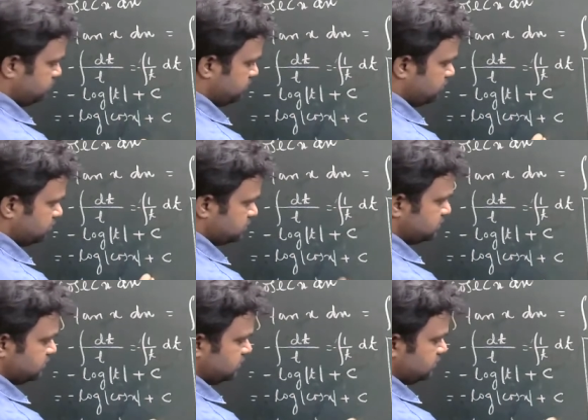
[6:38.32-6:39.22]
plus
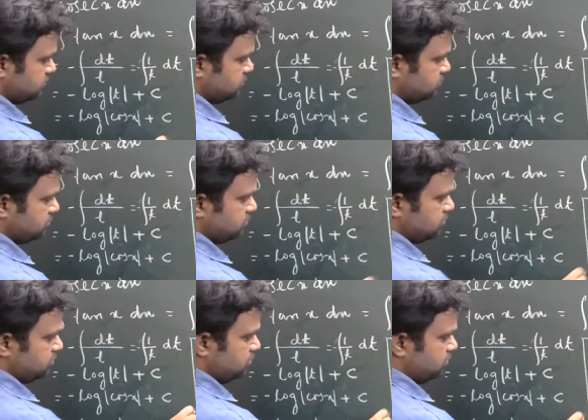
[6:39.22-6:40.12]
c,
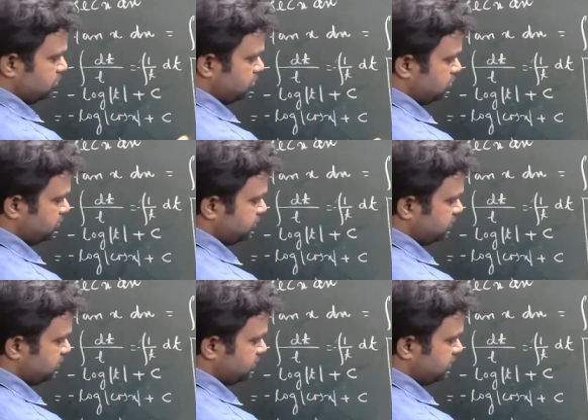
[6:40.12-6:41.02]
or you
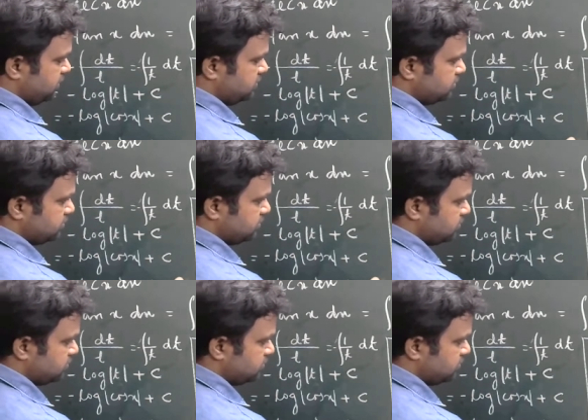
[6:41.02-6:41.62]
can write